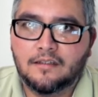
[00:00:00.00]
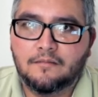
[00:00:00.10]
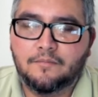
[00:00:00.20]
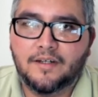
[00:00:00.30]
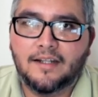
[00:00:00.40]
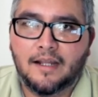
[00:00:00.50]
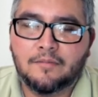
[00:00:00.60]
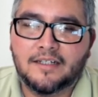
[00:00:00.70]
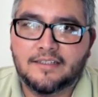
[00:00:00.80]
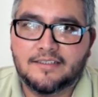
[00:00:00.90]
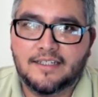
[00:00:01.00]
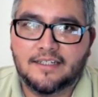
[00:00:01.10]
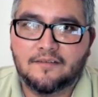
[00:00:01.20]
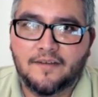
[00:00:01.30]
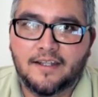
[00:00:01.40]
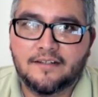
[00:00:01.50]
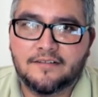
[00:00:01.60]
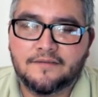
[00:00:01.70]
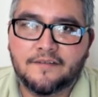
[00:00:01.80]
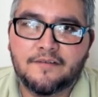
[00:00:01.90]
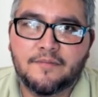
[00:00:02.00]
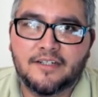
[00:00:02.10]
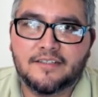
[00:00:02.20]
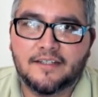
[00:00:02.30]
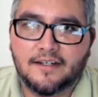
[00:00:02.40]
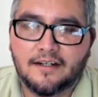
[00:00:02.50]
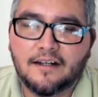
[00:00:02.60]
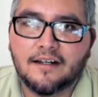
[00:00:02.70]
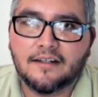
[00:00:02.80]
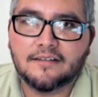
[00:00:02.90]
but I'm going to take advantage of every minute that I got